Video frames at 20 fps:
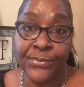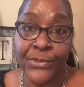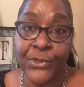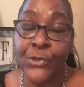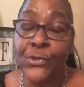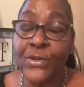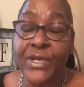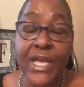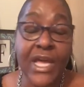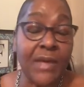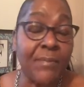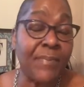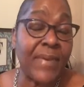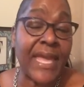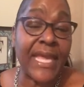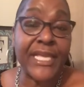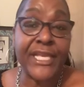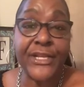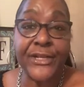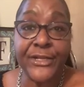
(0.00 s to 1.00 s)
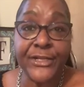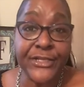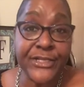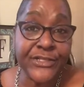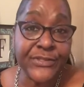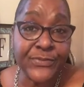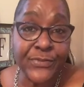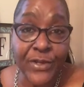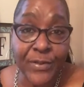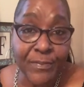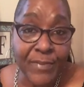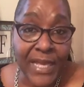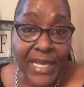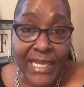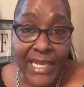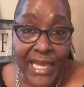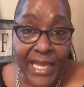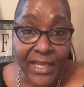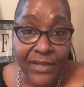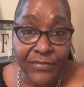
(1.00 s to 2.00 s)
You can come back here and disrupt my
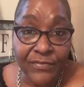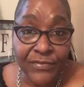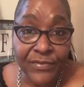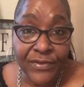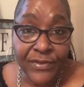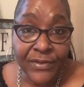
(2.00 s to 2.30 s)
life.